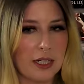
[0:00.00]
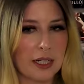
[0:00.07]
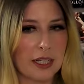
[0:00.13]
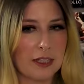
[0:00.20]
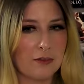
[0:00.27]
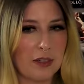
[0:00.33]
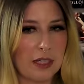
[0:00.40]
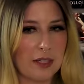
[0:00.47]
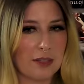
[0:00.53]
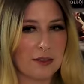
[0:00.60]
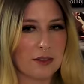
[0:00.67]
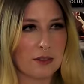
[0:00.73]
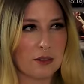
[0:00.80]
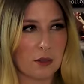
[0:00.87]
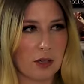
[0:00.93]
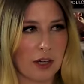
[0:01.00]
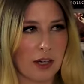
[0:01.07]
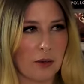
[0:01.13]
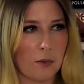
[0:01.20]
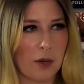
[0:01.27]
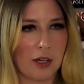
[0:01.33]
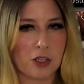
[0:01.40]
in a convenience
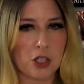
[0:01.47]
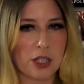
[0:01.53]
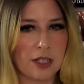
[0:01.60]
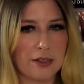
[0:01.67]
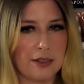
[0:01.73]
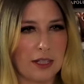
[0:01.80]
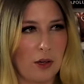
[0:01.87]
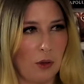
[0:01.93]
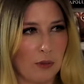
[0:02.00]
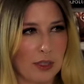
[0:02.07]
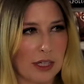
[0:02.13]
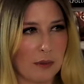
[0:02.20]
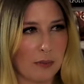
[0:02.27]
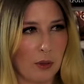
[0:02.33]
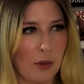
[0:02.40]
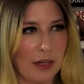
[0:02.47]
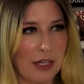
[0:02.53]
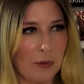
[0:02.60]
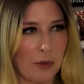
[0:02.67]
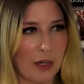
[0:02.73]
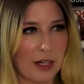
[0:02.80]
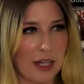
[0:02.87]
store where she is the only
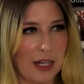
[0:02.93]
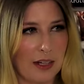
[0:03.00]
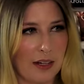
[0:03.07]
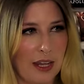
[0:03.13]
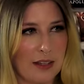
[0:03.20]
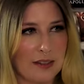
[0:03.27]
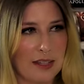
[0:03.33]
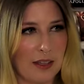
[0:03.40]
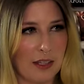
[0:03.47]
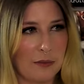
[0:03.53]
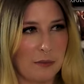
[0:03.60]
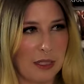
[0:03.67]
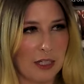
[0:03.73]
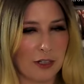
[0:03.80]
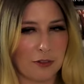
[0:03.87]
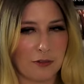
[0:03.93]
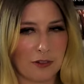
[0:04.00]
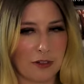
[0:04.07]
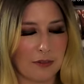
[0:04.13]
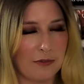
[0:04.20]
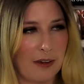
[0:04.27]
employee working and selling beer for